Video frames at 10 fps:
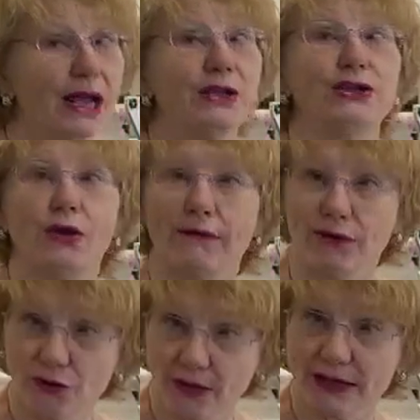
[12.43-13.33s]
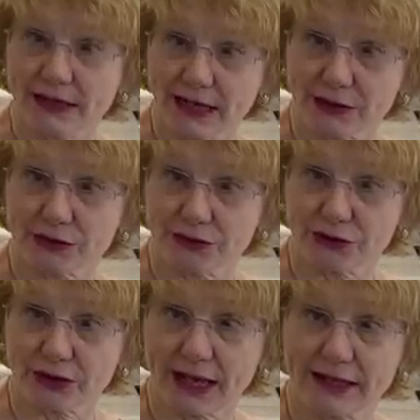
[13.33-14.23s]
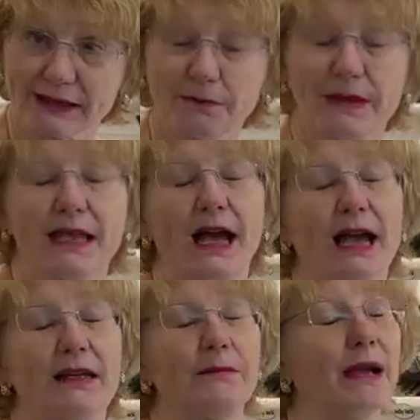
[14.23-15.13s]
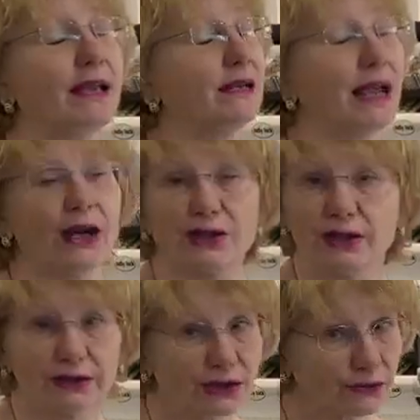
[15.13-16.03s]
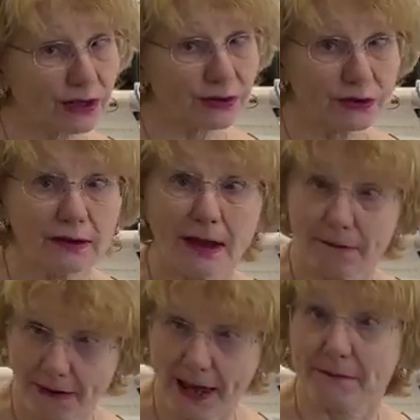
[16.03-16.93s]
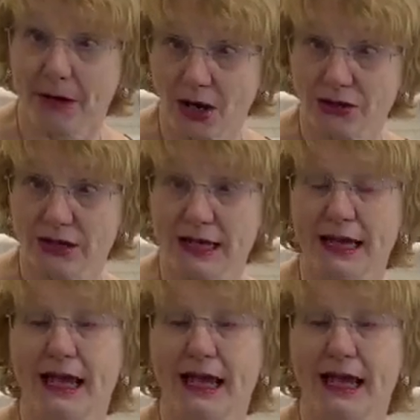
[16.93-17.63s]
So if you want to take a Serger class and be guided by a national instructor, Pam Mashi,